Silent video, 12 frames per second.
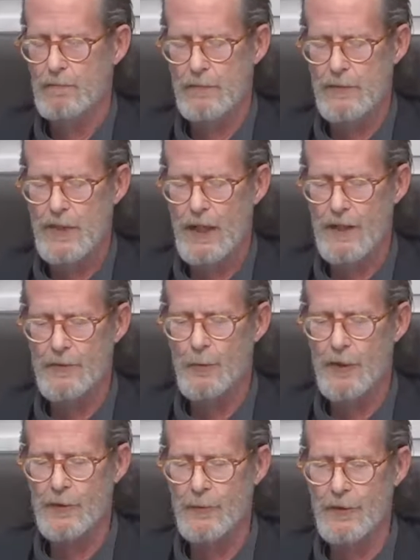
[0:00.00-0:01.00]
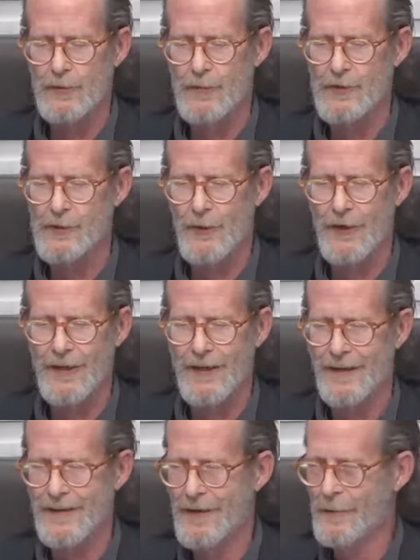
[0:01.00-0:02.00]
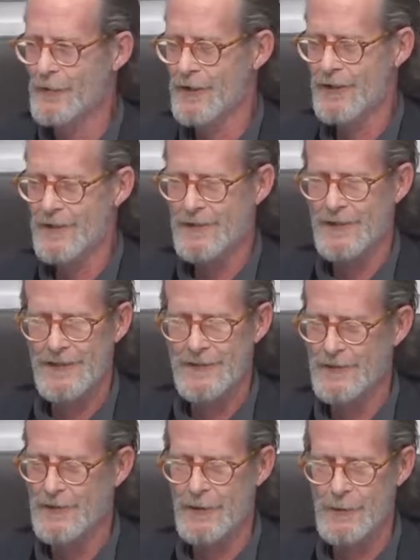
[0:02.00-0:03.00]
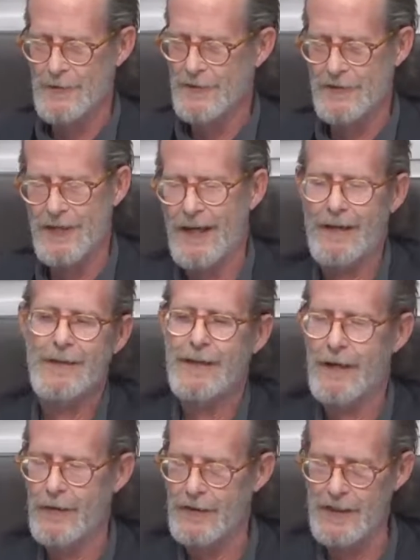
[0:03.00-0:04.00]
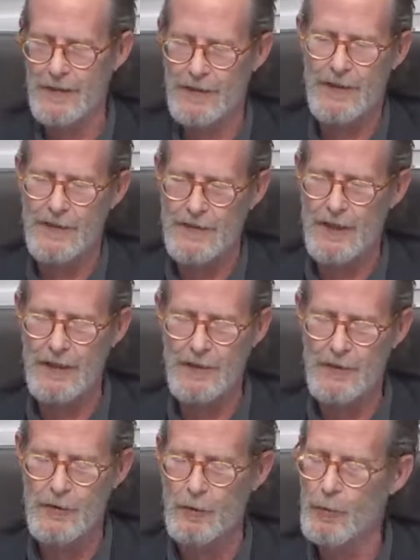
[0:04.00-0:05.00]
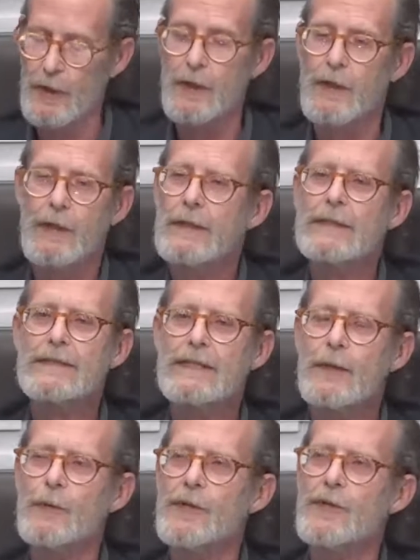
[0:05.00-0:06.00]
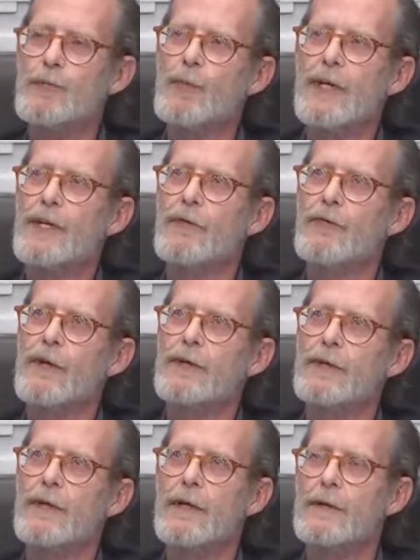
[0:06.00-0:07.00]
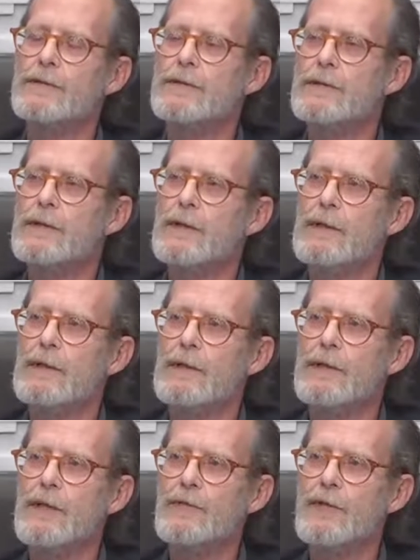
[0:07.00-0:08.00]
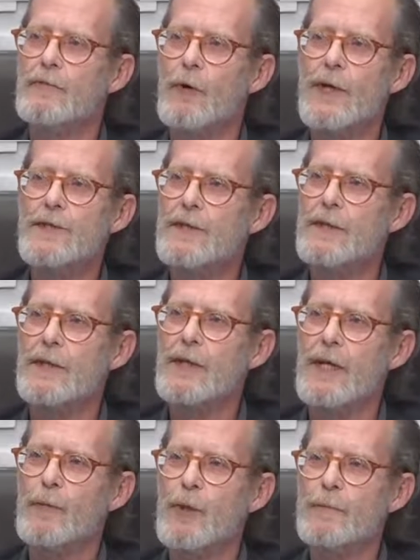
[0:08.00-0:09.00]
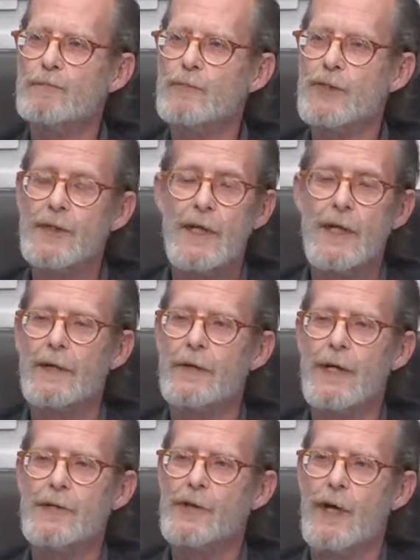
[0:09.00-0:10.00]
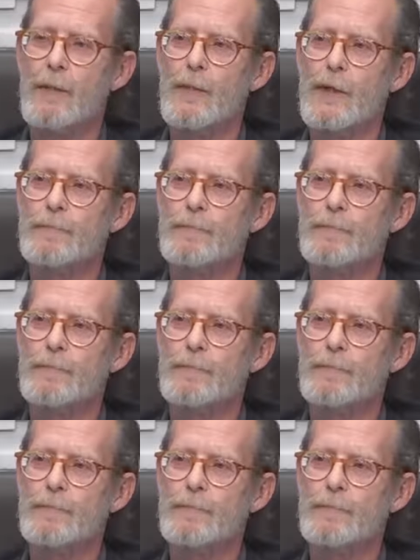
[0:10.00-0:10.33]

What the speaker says: Sally's worked with the majority on a number of these things and knows exactly how to get things done too. But it would just be a different voice at the table. She's done a great job.